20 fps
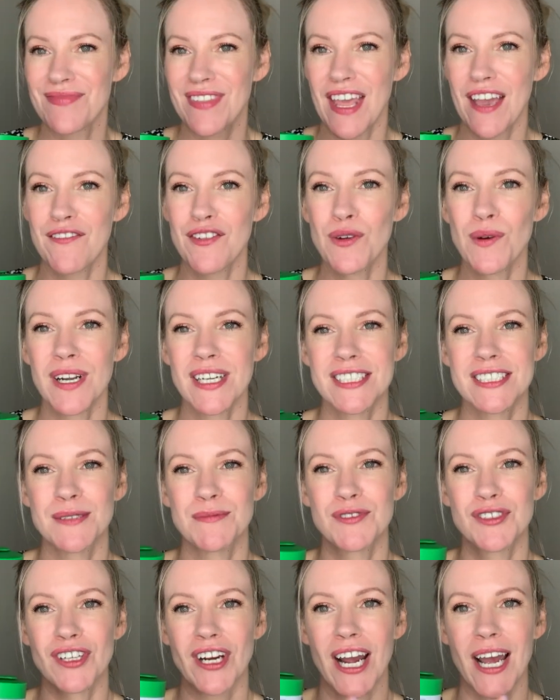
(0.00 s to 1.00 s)
If you wanna
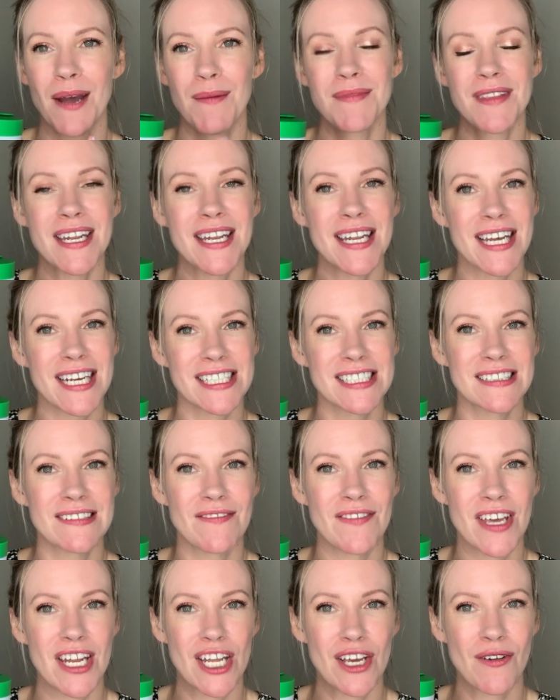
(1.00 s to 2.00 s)
subscribe, the next
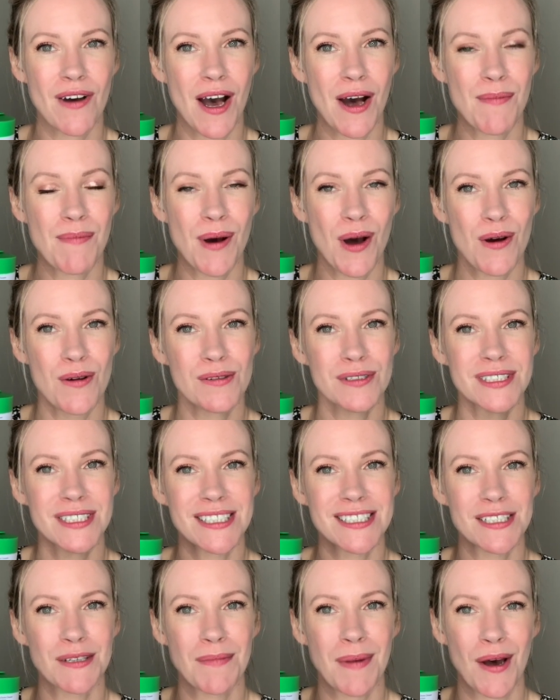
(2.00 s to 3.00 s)
video I'll post
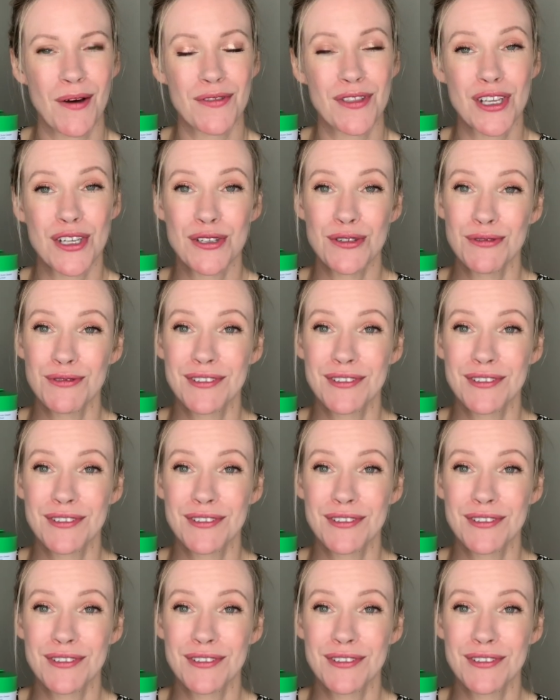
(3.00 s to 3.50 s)
is about the new